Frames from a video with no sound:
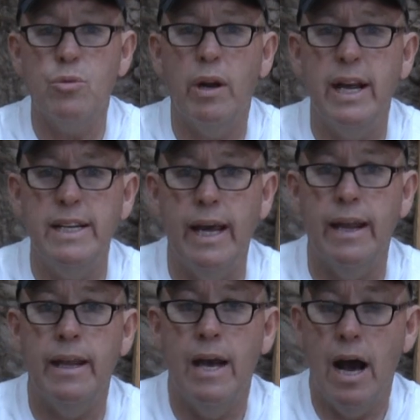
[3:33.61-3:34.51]
what I
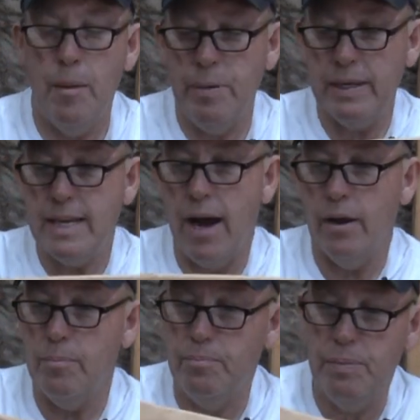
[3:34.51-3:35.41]
did. I picked
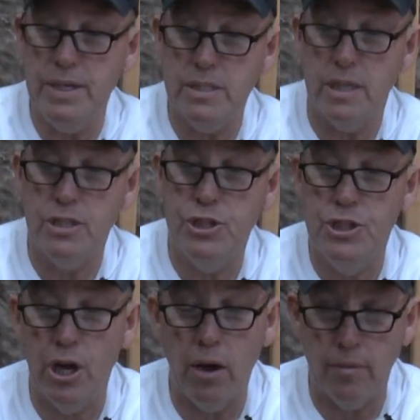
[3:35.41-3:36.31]
out a piece of
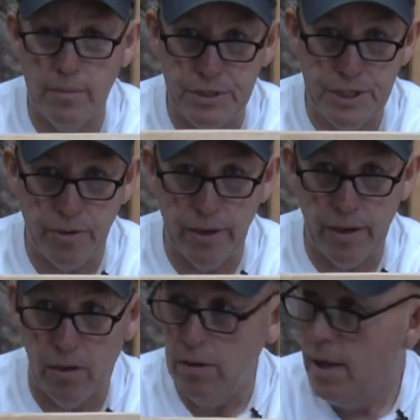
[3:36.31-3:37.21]
junk
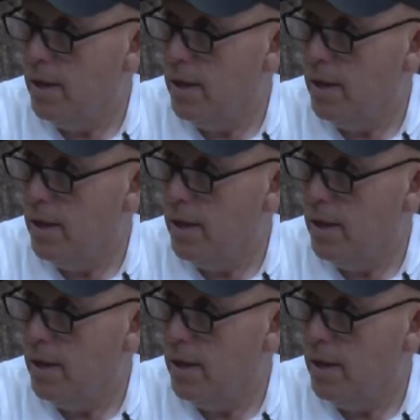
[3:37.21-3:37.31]
material.